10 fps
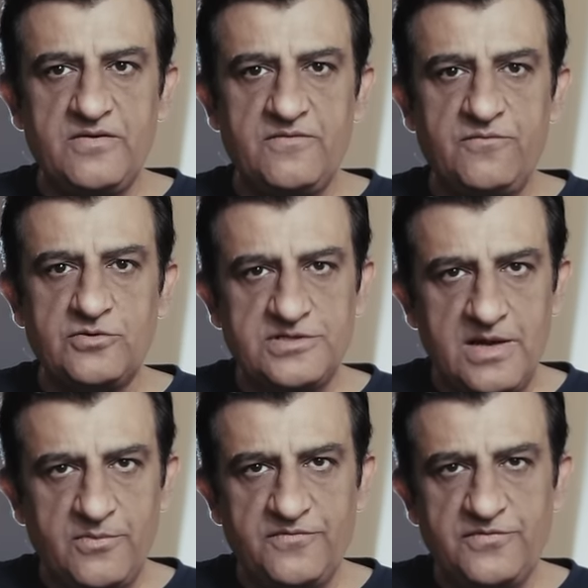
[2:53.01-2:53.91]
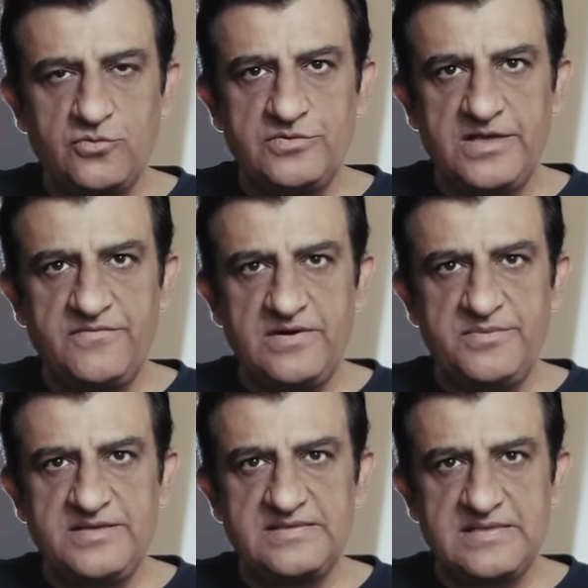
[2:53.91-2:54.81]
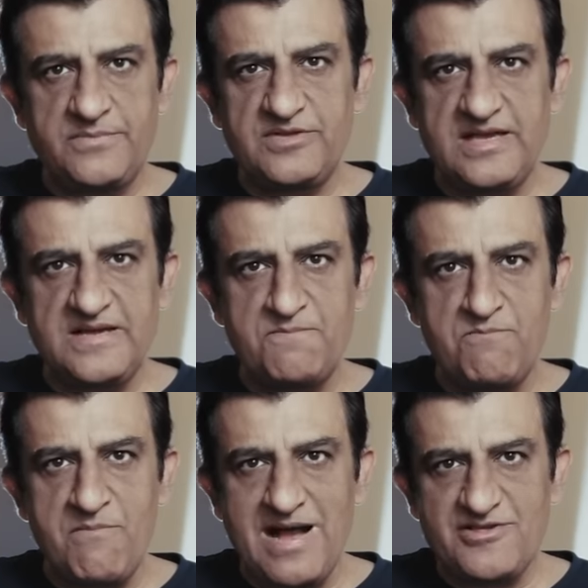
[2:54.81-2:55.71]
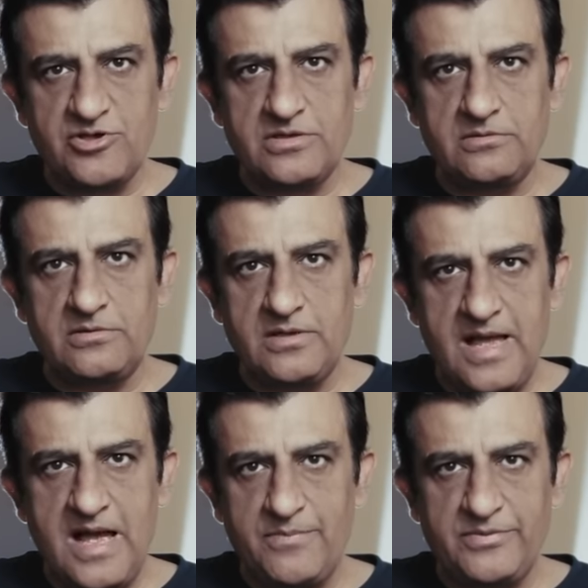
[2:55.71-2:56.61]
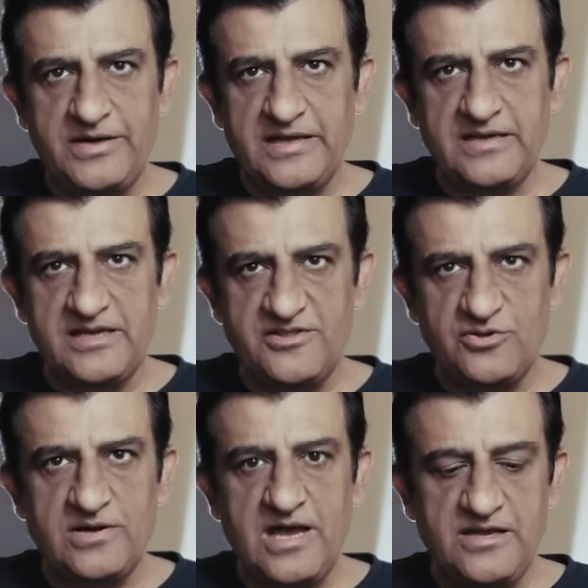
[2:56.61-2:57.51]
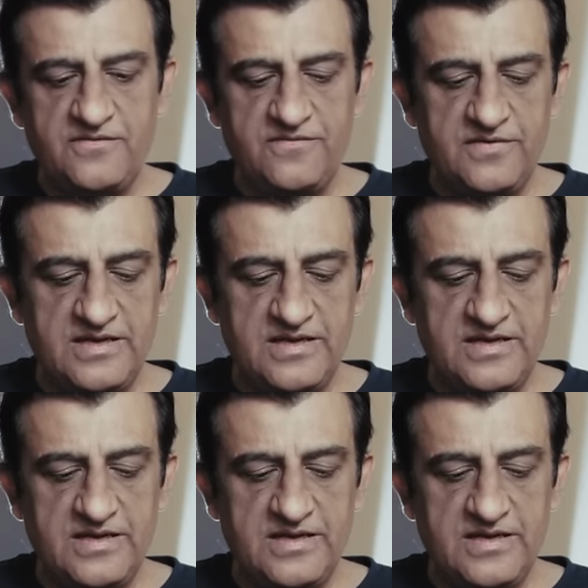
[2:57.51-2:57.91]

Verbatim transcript: for some of you, there will be something magical happening in your life,